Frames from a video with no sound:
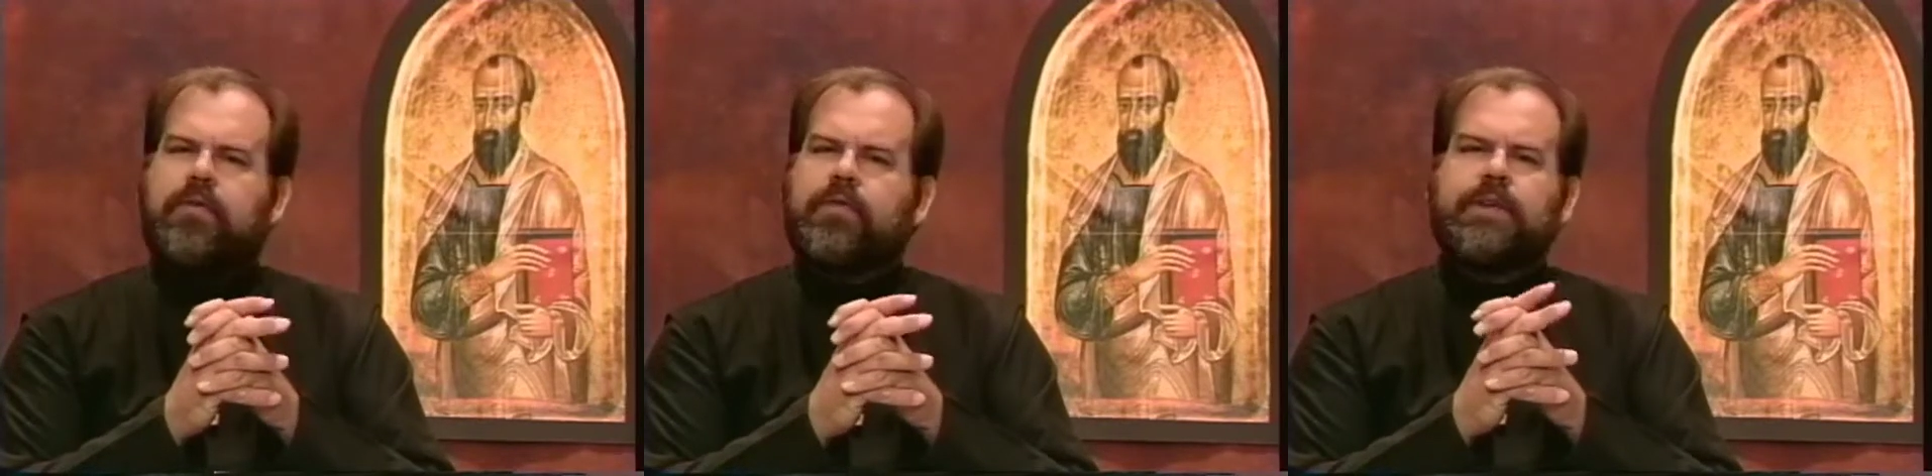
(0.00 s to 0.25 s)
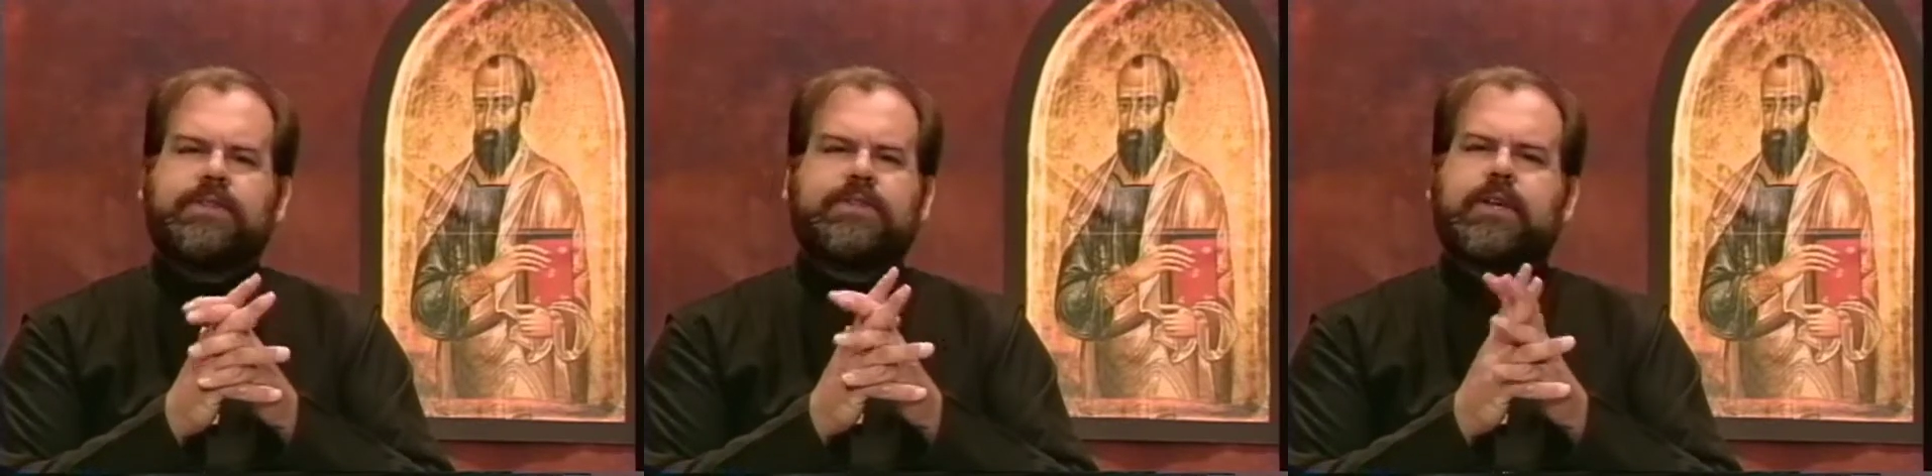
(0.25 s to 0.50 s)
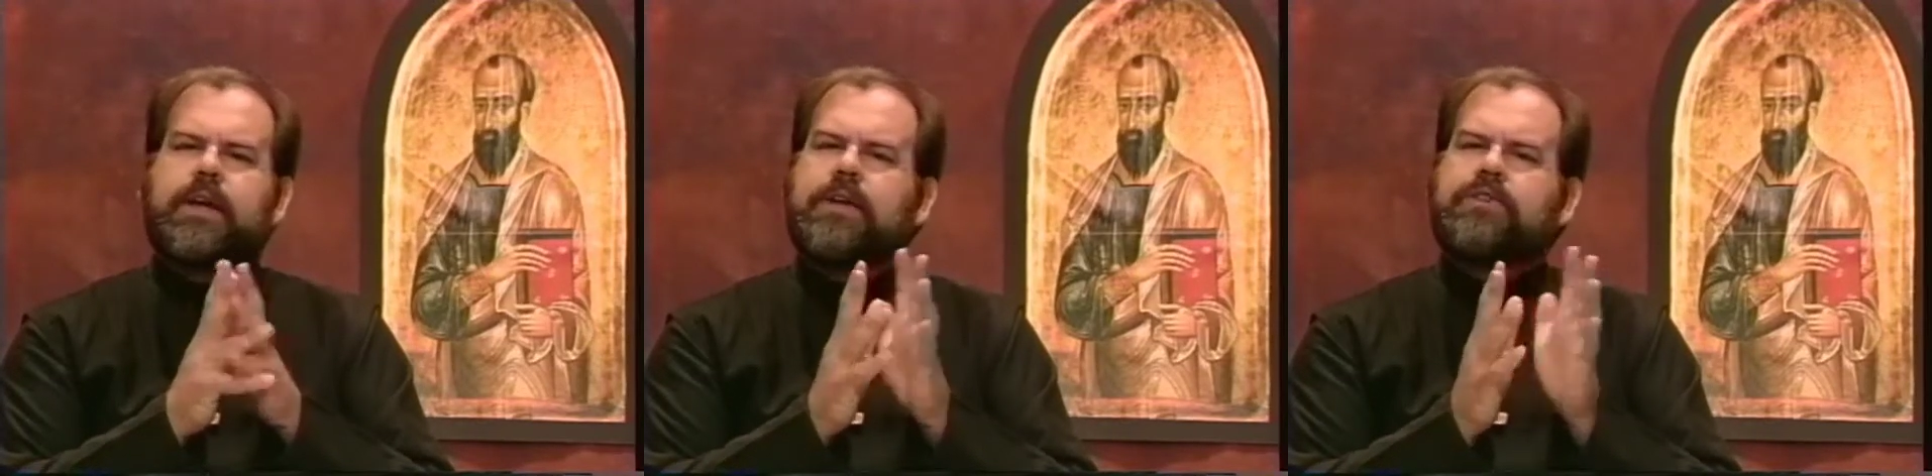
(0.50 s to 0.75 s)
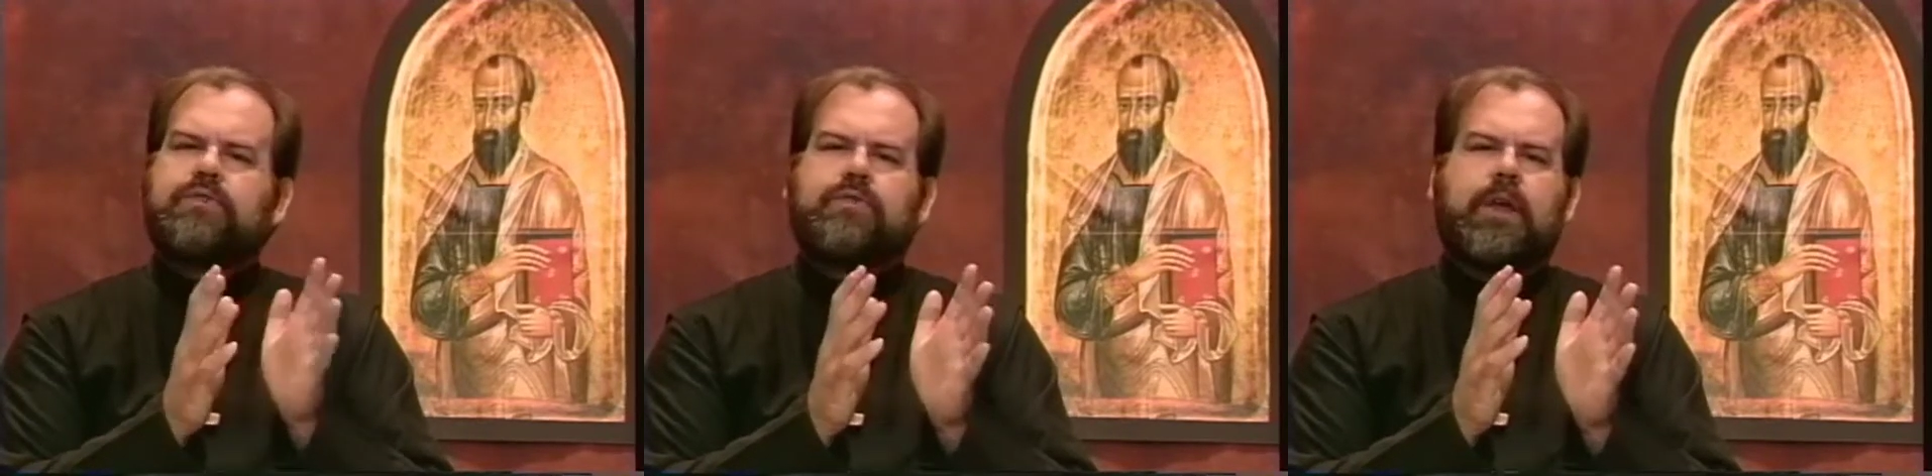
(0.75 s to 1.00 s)
are things that
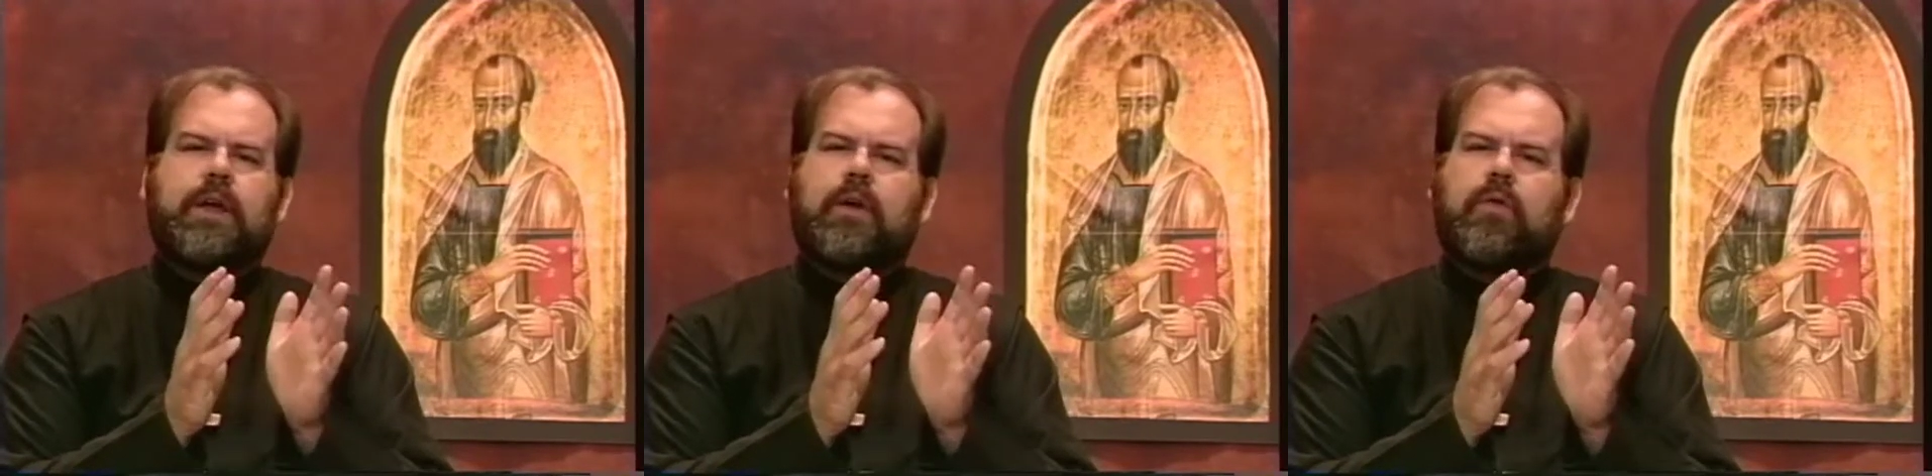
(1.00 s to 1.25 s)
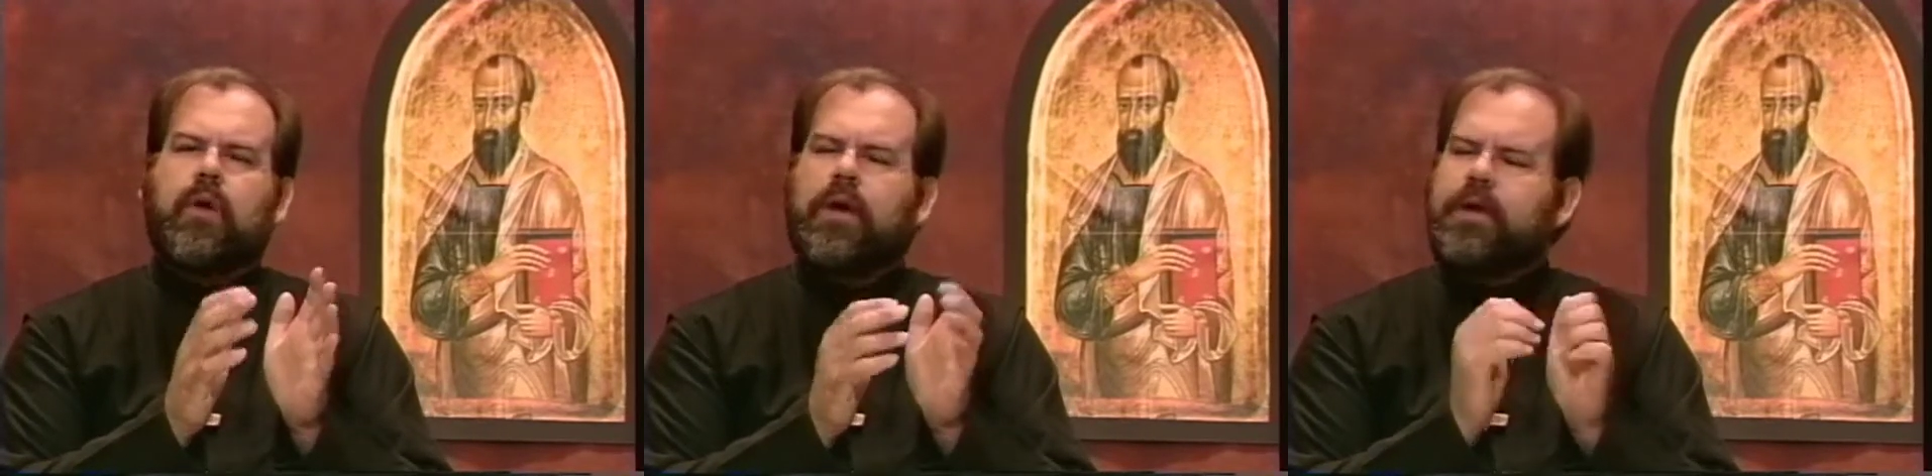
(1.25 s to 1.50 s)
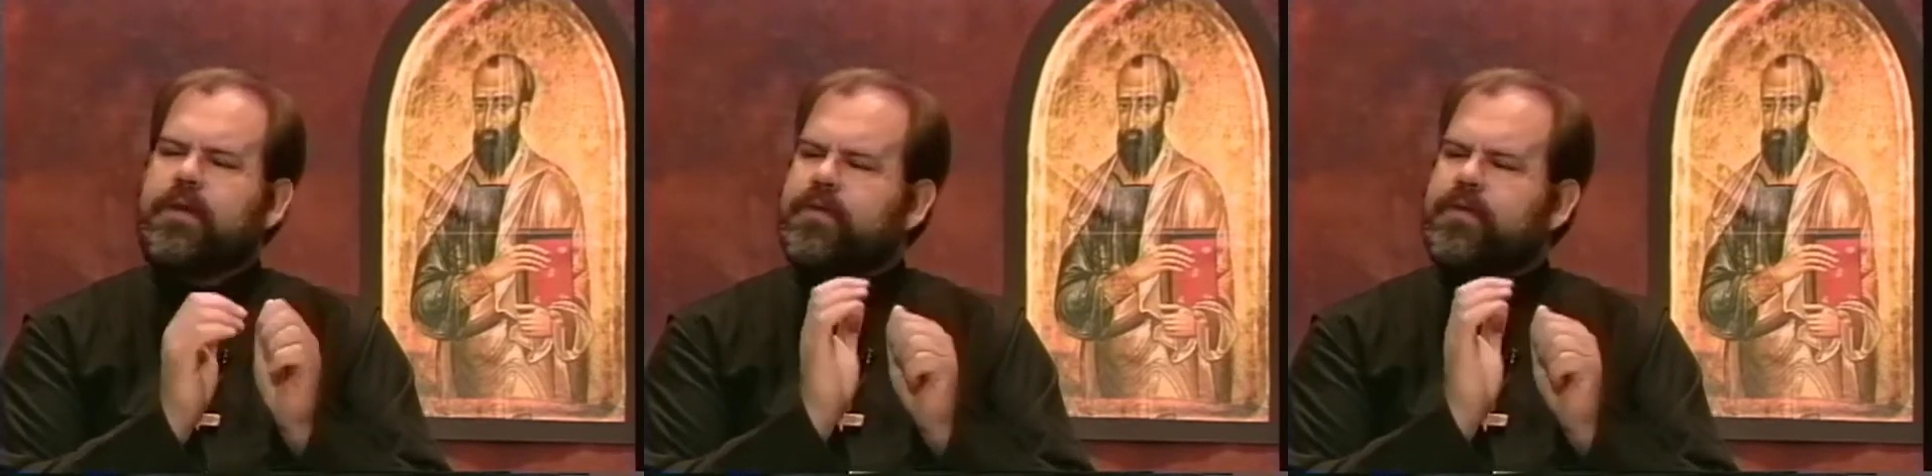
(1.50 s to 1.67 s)
I do that are right